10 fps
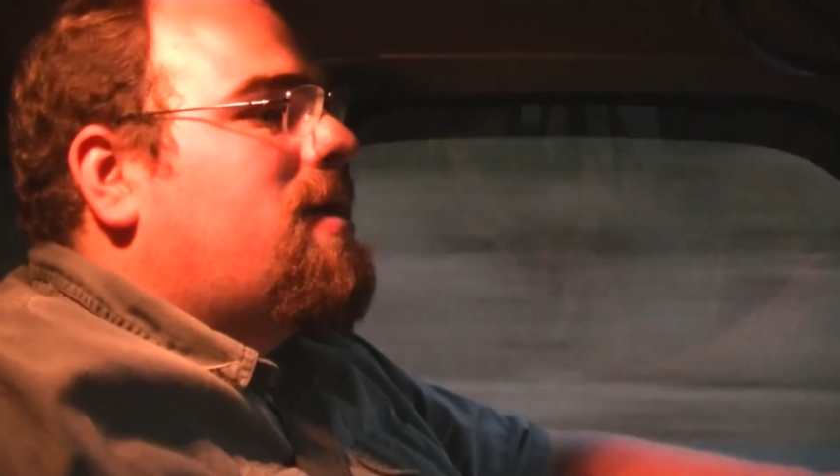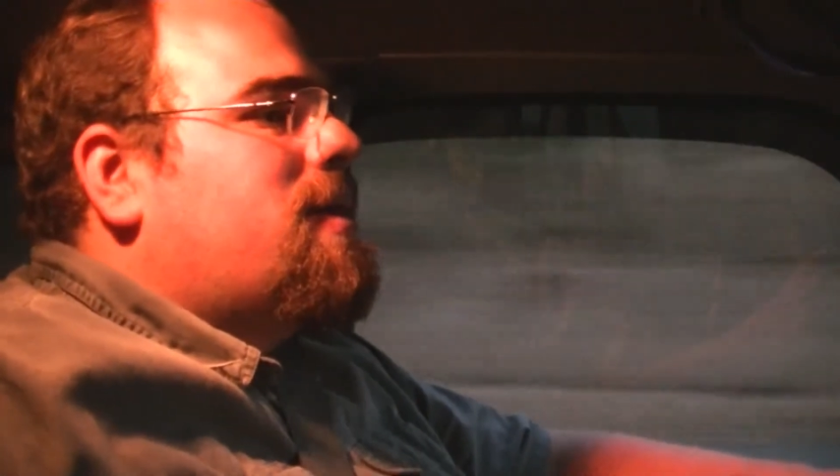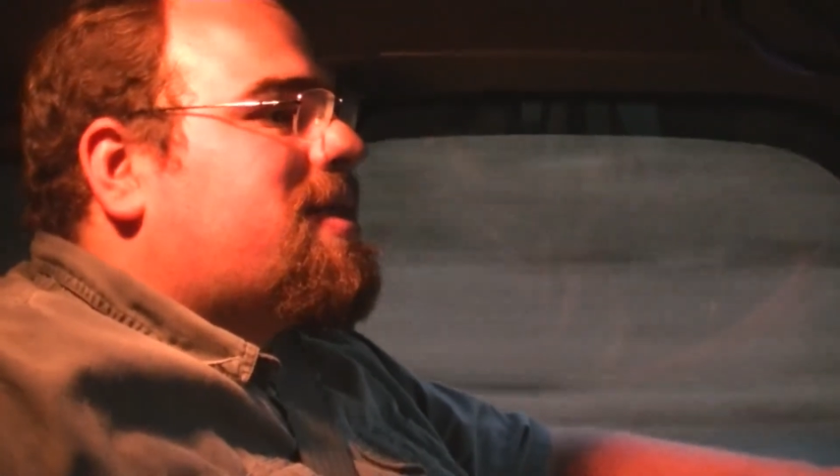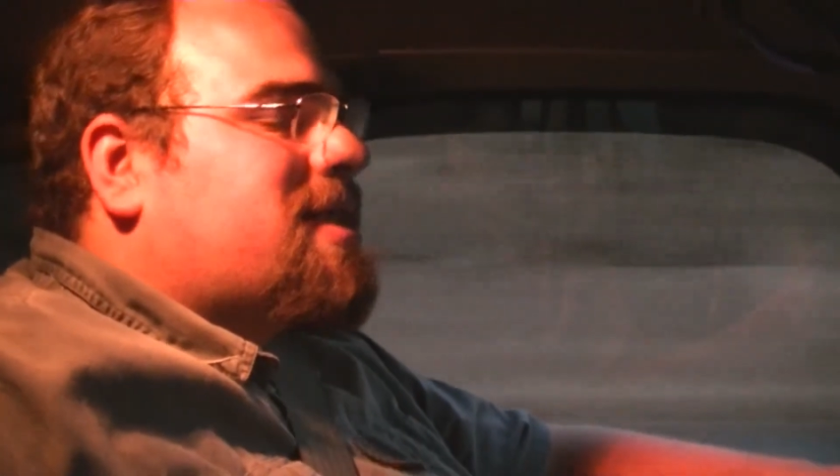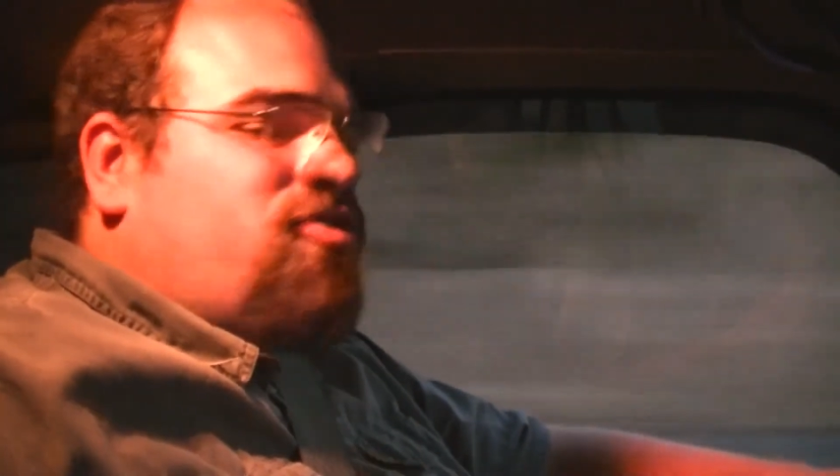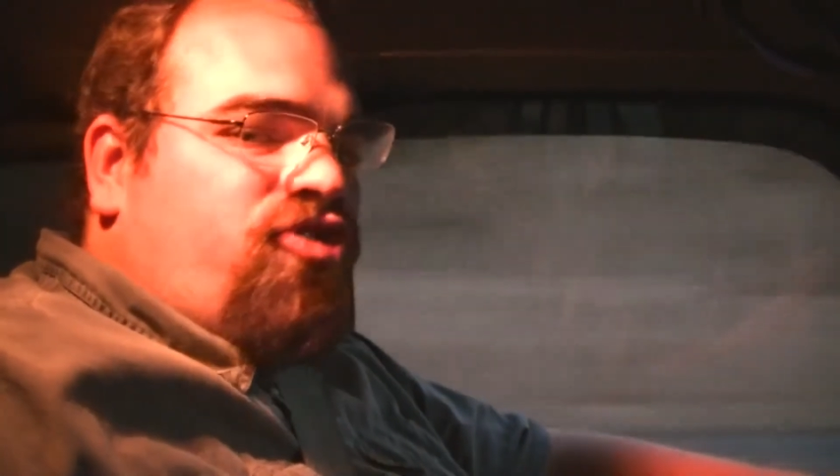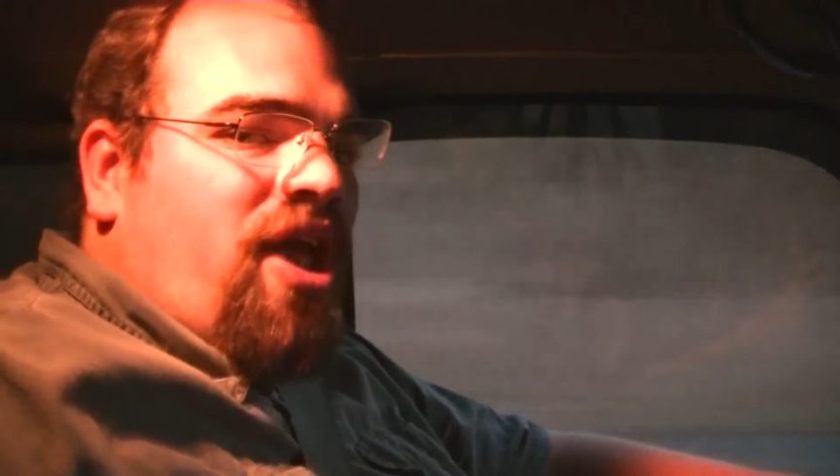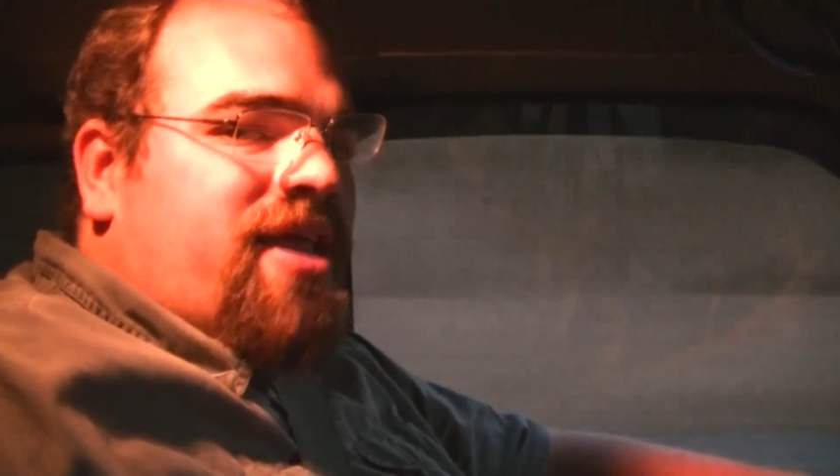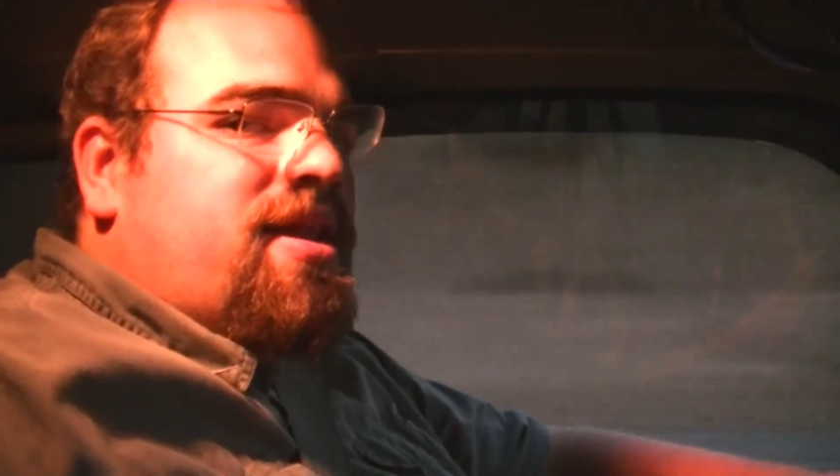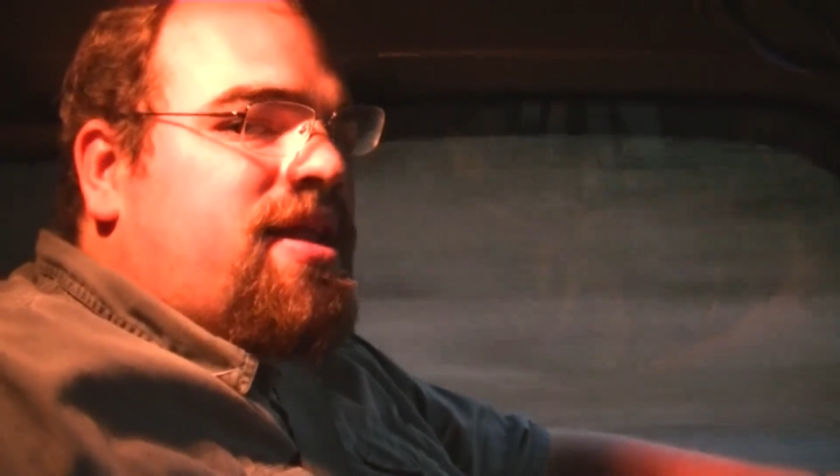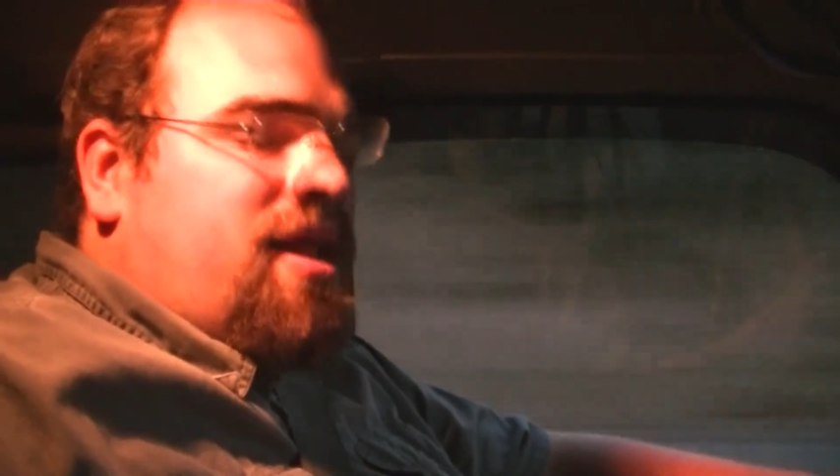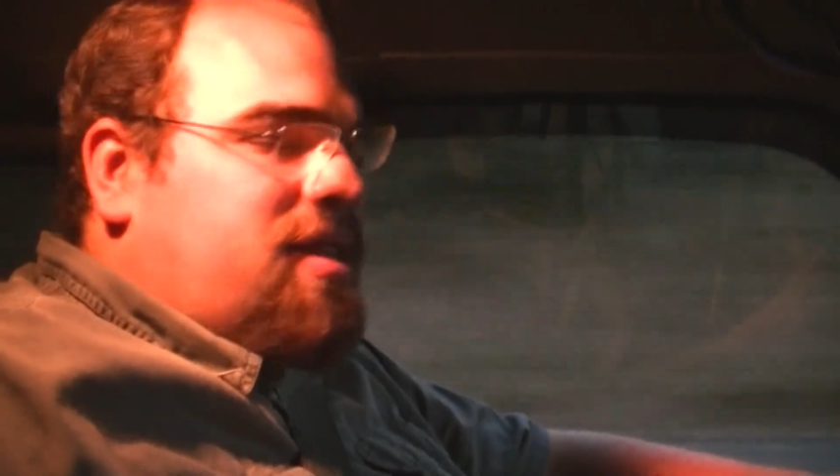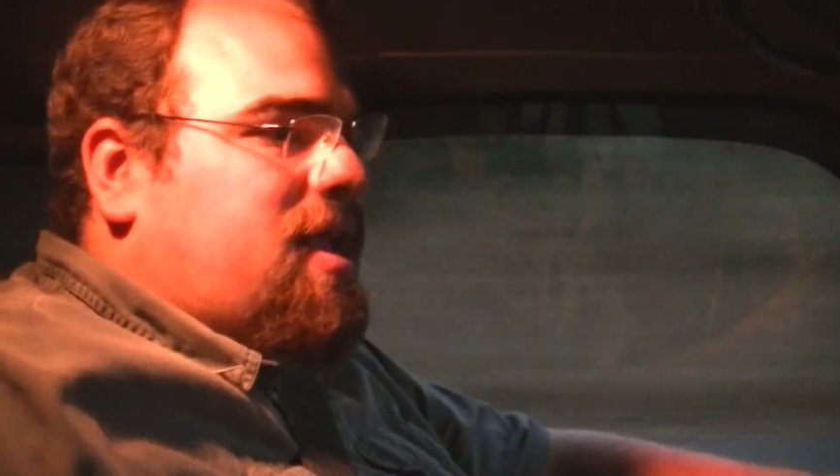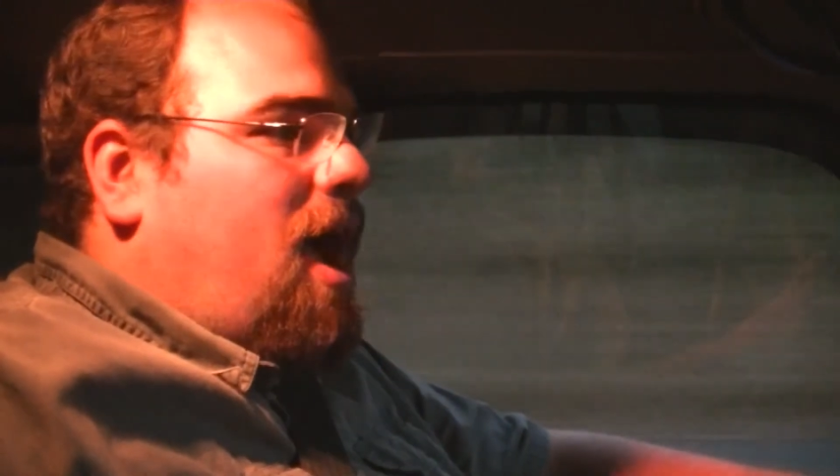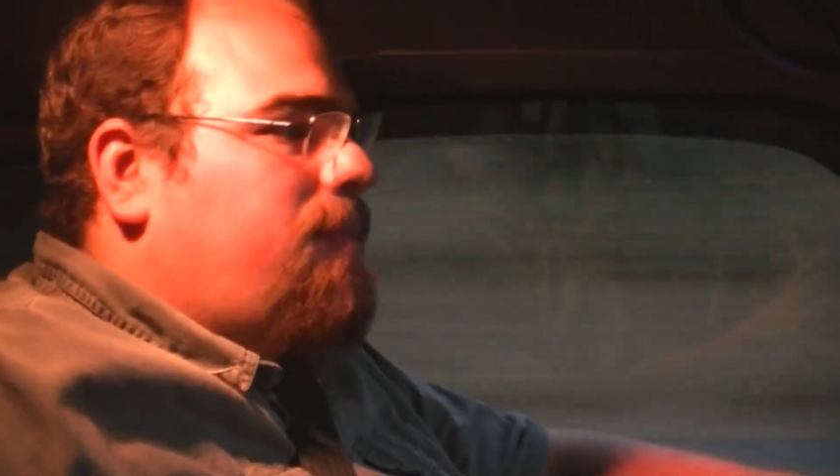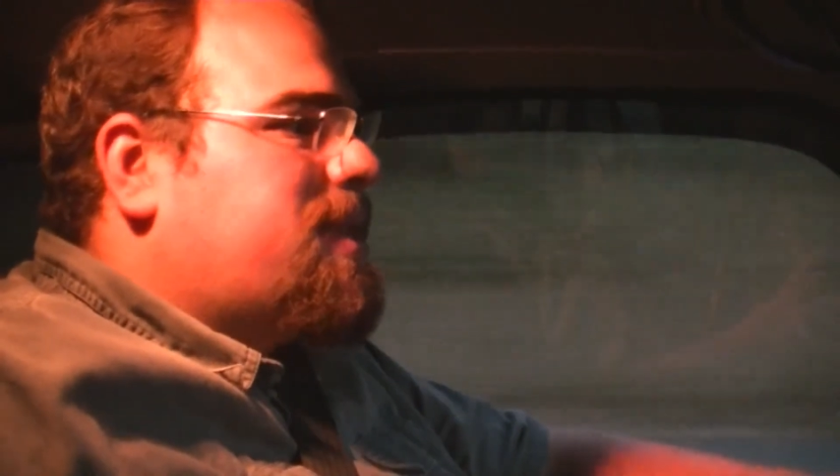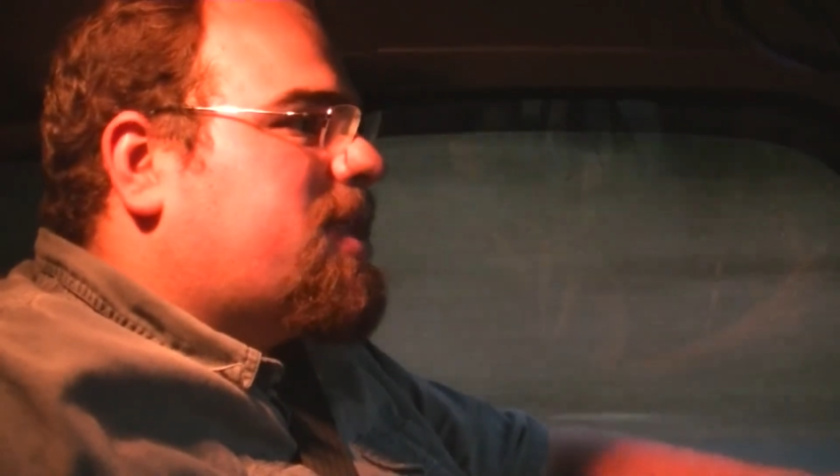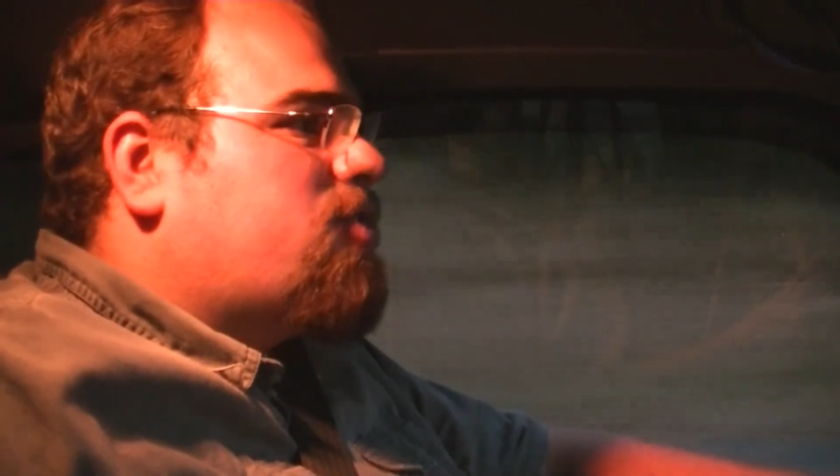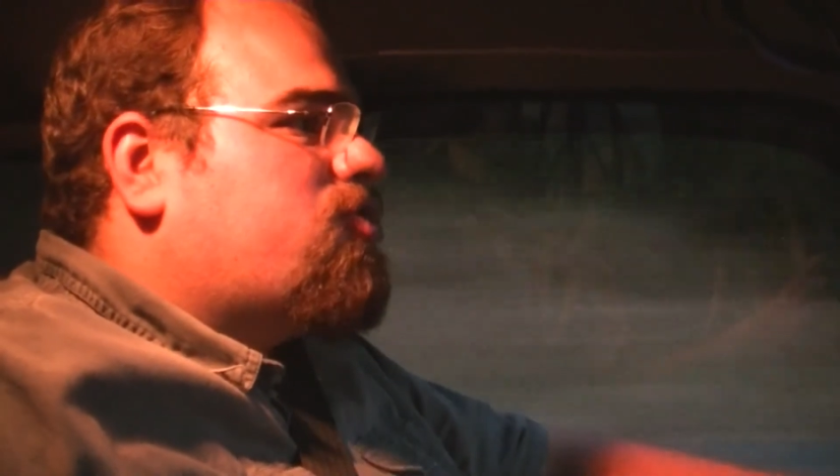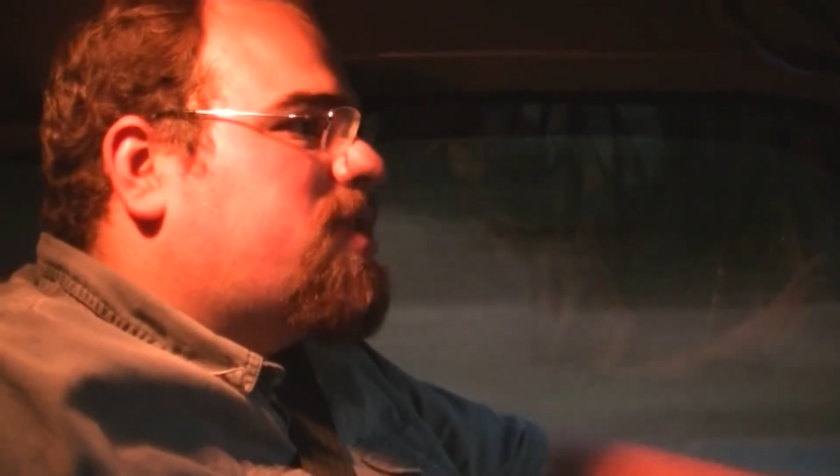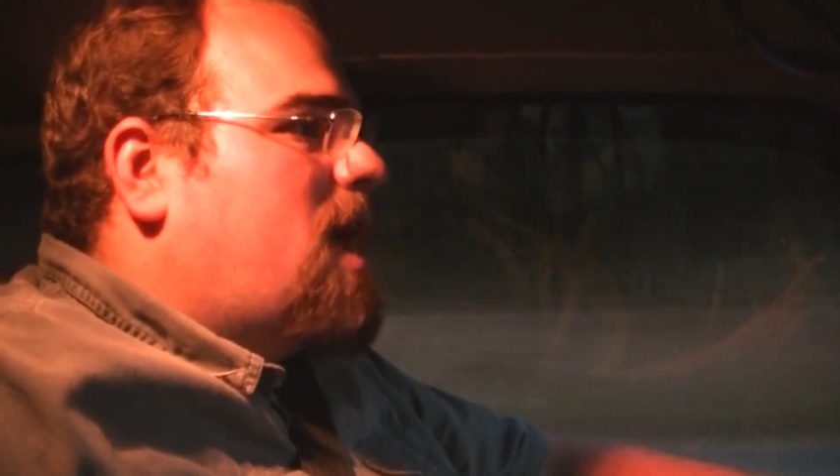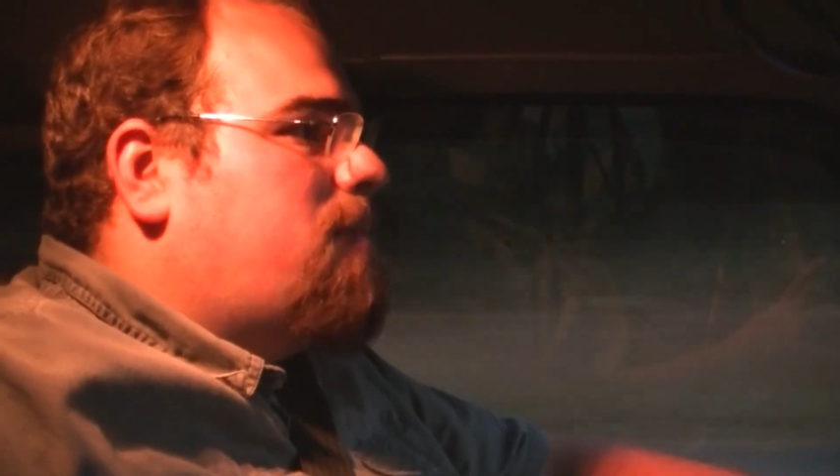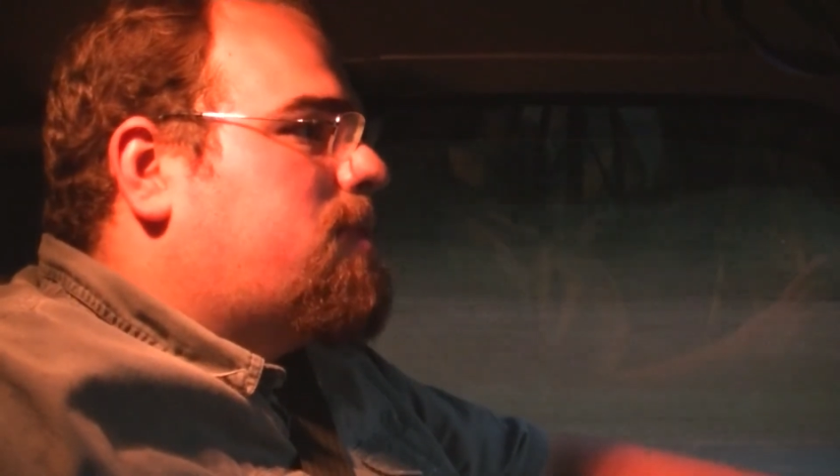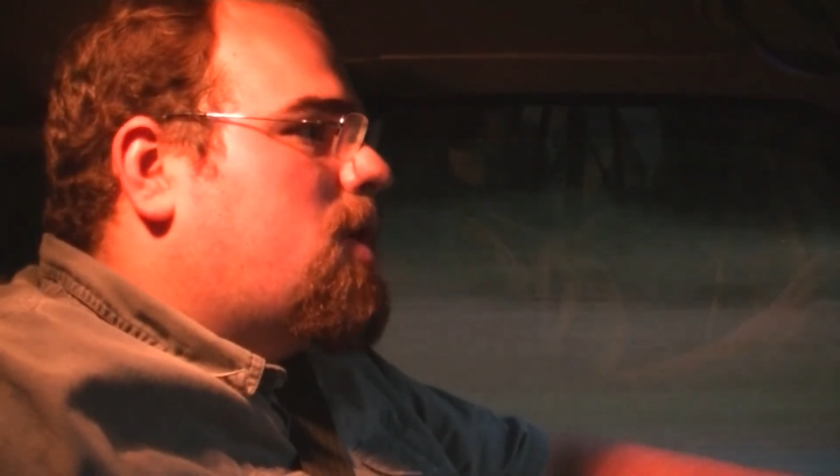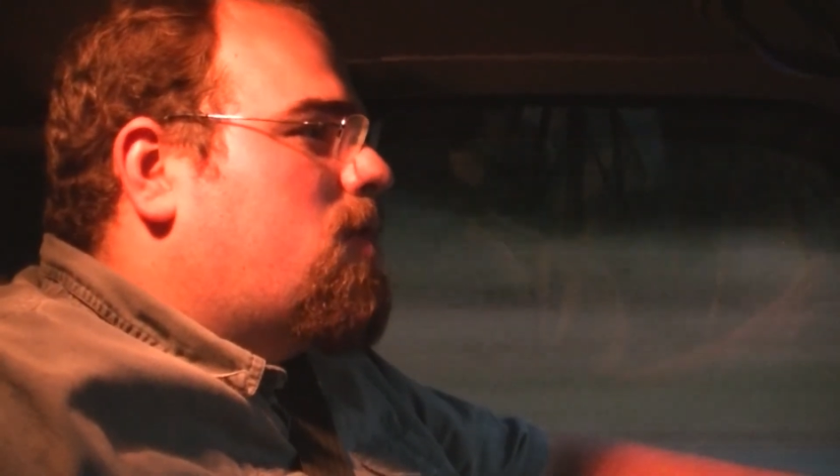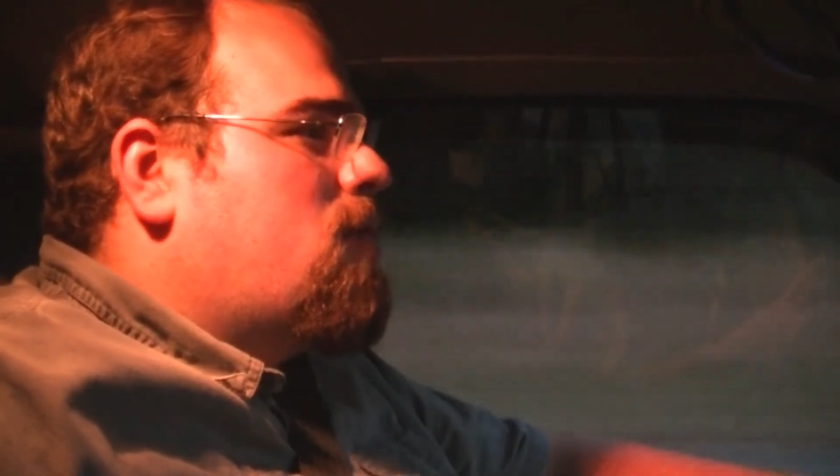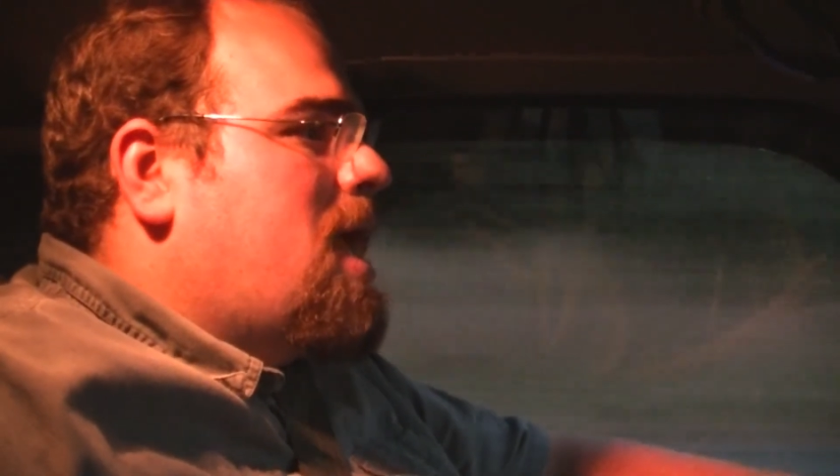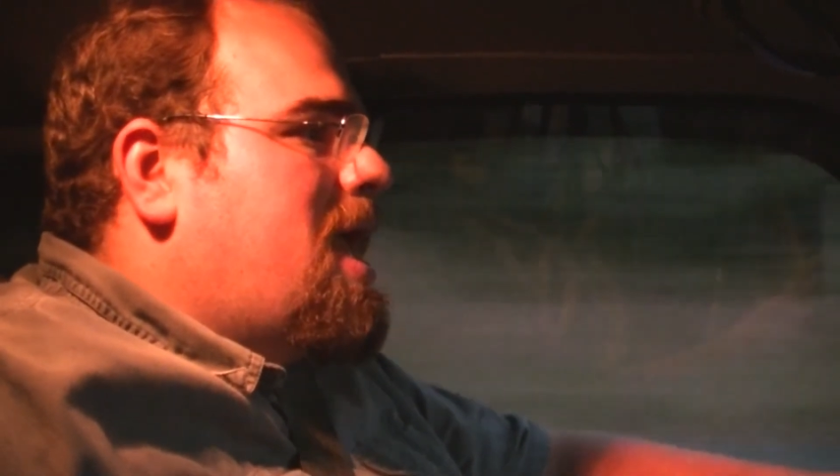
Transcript: suggest it in the comment section down below.